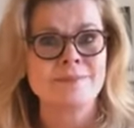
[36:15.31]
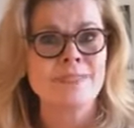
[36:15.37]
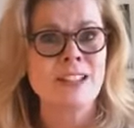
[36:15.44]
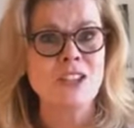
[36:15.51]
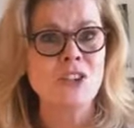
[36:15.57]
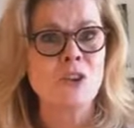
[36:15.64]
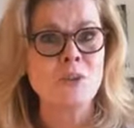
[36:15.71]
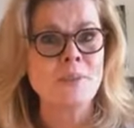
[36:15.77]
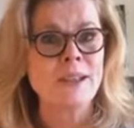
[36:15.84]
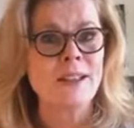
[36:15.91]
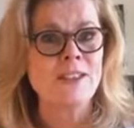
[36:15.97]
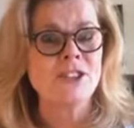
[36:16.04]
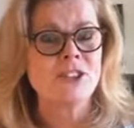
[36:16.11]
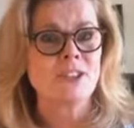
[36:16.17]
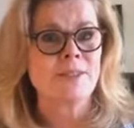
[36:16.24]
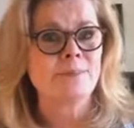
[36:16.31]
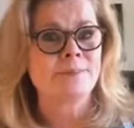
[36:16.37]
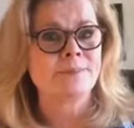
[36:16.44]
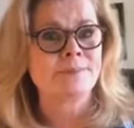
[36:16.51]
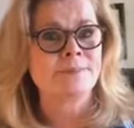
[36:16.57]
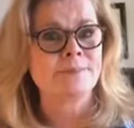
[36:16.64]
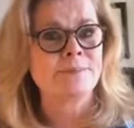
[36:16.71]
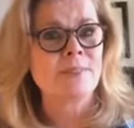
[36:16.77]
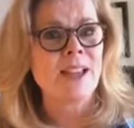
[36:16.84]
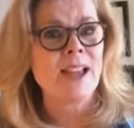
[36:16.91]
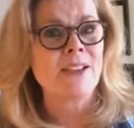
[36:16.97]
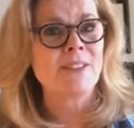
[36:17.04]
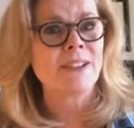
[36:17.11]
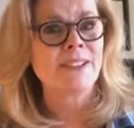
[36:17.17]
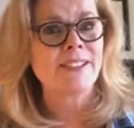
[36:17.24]
Can you imagine
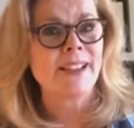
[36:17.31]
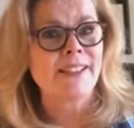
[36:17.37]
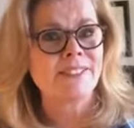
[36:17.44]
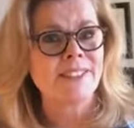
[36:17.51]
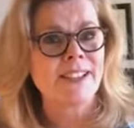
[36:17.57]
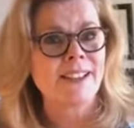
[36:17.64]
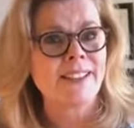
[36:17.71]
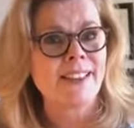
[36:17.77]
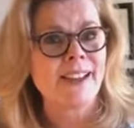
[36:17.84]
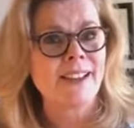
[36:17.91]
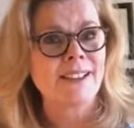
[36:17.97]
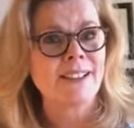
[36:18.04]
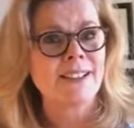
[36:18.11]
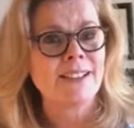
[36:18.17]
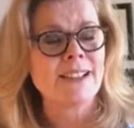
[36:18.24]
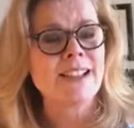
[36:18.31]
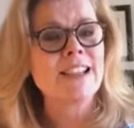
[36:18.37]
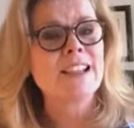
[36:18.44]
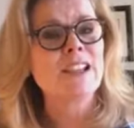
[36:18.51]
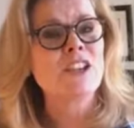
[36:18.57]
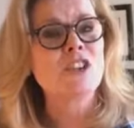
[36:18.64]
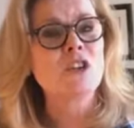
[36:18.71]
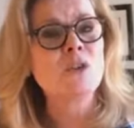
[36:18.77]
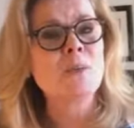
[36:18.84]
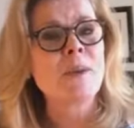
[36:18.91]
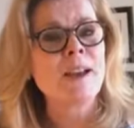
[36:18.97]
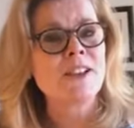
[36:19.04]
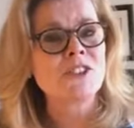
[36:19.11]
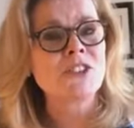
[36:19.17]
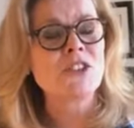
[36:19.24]
having a life like that? Can you
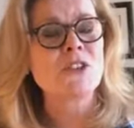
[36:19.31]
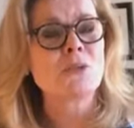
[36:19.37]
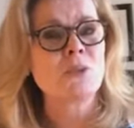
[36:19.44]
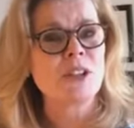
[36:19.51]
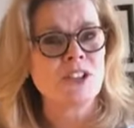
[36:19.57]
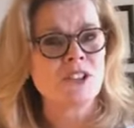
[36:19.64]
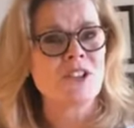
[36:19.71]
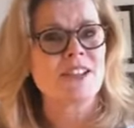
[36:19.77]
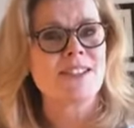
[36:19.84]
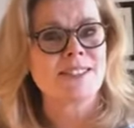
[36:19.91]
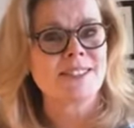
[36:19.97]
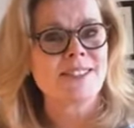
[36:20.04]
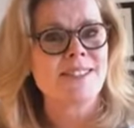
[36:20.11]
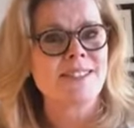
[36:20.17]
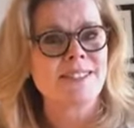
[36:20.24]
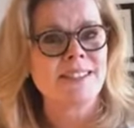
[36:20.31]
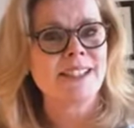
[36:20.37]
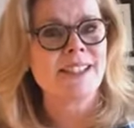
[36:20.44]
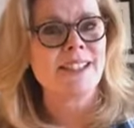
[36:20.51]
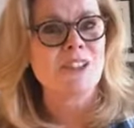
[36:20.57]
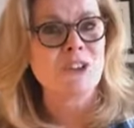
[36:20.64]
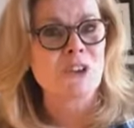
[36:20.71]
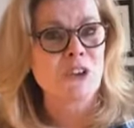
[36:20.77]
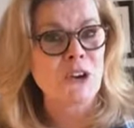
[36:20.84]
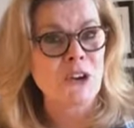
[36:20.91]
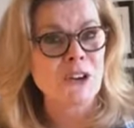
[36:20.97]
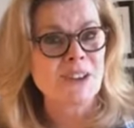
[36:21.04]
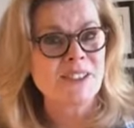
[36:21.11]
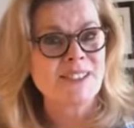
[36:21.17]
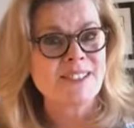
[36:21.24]
imagine the richness in your
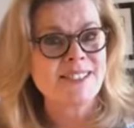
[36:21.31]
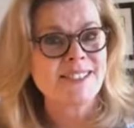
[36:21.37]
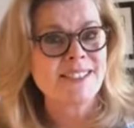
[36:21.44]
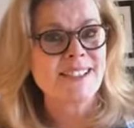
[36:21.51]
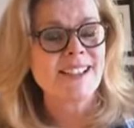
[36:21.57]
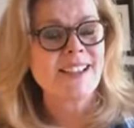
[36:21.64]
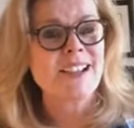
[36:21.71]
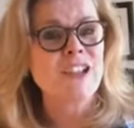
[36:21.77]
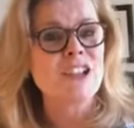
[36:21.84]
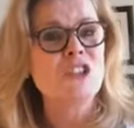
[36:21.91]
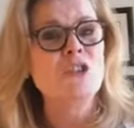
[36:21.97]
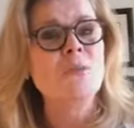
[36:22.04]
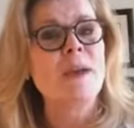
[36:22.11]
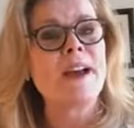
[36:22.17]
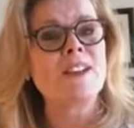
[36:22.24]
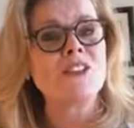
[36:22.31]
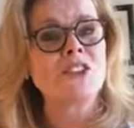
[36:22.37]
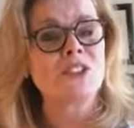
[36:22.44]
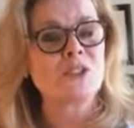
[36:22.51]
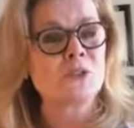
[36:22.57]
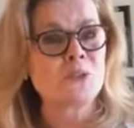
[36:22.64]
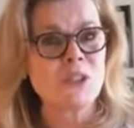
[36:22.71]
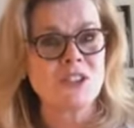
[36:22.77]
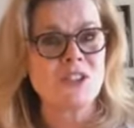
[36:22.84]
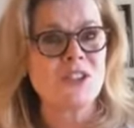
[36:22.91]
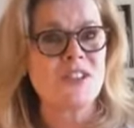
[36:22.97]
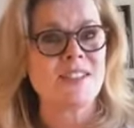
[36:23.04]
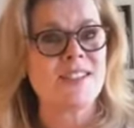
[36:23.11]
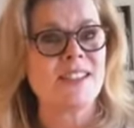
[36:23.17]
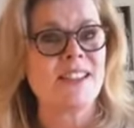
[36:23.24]
heart? Can you imagine the
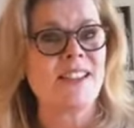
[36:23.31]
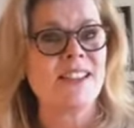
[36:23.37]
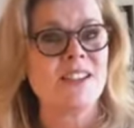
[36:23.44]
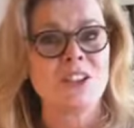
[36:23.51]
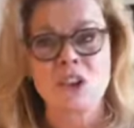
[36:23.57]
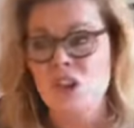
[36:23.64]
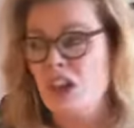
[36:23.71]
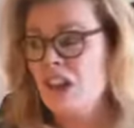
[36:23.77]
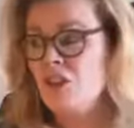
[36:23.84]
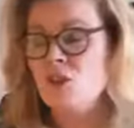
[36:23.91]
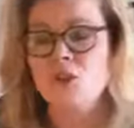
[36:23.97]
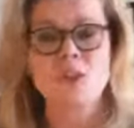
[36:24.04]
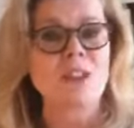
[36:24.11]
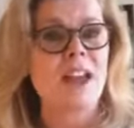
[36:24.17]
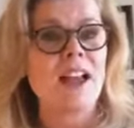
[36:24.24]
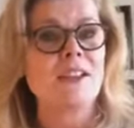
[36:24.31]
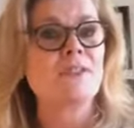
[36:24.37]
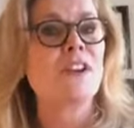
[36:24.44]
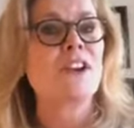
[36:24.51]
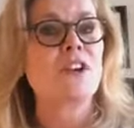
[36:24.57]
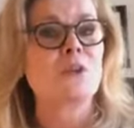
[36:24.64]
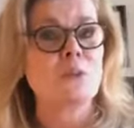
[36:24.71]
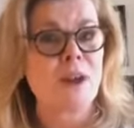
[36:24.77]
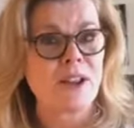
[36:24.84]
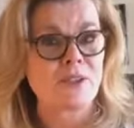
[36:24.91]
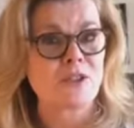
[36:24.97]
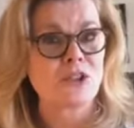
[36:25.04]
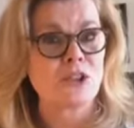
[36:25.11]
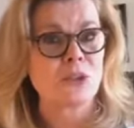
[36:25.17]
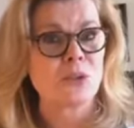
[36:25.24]
richness in, in your life and
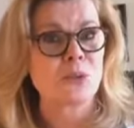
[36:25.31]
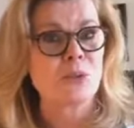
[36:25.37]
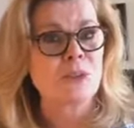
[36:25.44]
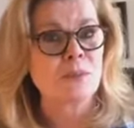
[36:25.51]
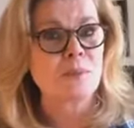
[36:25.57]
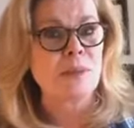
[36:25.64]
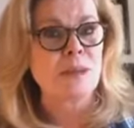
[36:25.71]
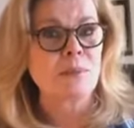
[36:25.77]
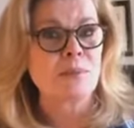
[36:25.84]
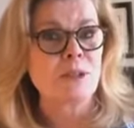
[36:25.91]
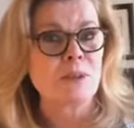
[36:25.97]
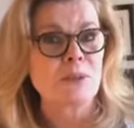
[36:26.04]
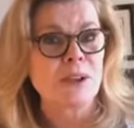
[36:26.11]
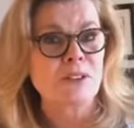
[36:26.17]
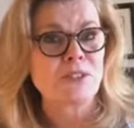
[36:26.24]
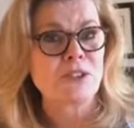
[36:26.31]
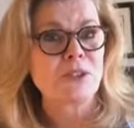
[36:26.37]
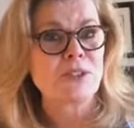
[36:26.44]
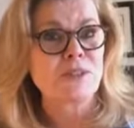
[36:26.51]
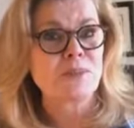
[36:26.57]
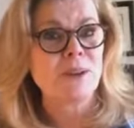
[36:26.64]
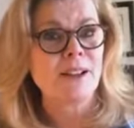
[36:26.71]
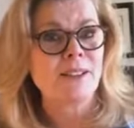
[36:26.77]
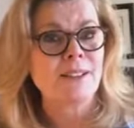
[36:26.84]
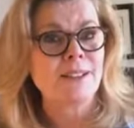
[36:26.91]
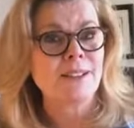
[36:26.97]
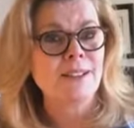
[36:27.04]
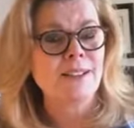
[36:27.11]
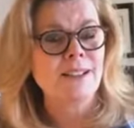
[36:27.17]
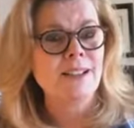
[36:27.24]
around you with the people around you as well?
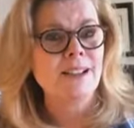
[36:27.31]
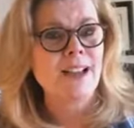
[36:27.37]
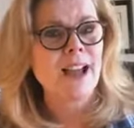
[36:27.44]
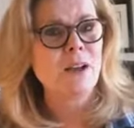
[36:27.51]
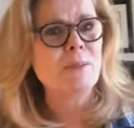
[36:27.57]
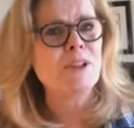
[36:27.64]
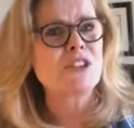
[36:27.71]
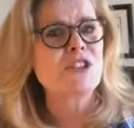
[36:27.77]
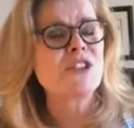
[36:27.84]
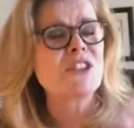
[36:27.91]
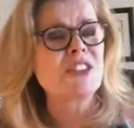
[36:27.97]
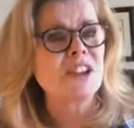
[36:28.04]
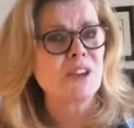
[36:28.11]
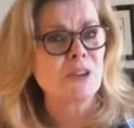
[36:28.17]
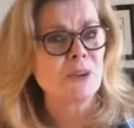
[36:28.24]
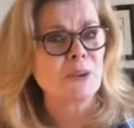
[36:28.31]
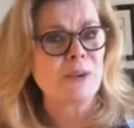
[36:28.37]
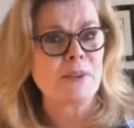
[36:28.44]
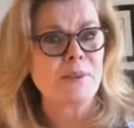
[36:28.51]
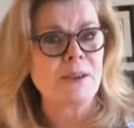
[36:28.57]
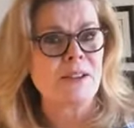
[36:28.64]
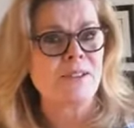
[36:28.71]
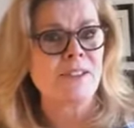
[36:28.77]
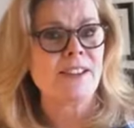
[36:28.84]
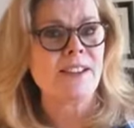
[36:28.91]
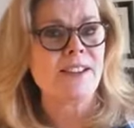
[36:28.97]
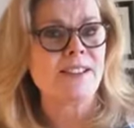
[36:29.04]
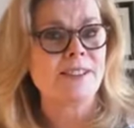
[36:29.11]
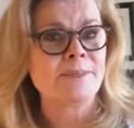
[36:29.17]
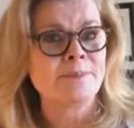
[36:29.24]
How much they're going to benefit it?